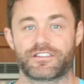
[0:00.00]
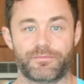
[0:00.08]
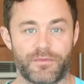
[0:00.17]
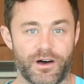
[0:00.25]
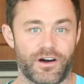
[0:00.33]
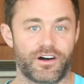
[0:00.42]
to the
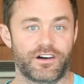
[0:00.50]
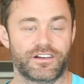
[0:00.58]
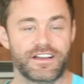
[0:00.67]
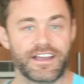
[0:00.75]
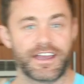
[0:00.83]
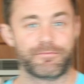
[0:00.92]

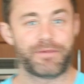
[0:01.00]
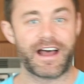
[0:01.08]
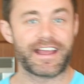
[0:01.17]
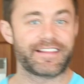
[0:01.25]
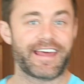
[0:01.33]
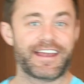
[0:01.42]
mall and
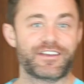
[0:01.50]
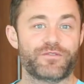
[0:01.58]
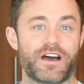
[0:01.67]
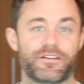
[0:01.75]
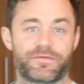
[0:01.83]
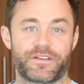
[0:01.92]
buying that
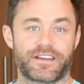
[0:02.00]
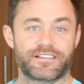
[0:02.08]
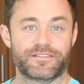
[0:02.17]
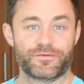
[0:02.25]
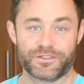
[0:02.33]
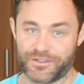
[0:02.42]
new outfit.
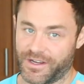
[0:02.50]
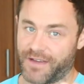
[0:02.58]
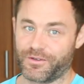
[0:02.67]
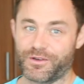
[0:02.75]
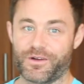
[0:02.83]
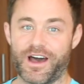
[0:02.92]
Once you
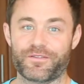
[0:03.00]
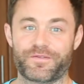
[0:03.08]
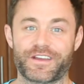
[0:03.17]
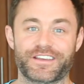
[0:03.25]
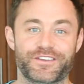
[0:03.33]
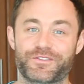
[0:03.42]
have the new
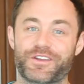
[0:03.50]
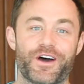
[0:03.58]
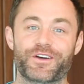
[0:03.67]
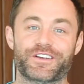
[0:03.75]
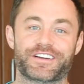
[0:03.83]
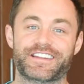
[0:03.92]
outfit, you
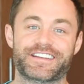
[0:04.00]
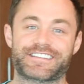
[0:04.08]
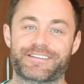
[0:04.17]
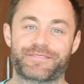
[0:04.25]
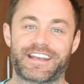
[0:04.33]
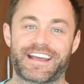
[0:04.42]
know you're in the
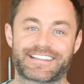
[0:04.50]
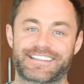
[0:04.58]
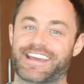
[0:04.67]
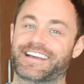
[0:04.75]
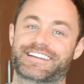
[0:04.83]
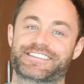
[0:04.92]
gym the next
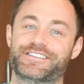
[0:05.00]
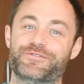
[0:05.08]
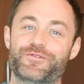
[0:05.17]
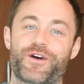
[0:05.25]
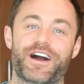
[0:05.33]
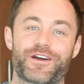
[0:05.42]
day because you
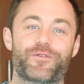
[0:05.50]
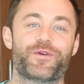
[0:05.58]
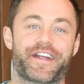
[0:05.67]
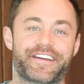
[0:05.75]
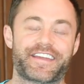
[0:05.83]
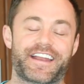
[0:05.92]
wanna
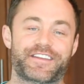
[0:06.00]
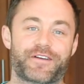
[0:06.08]
wear that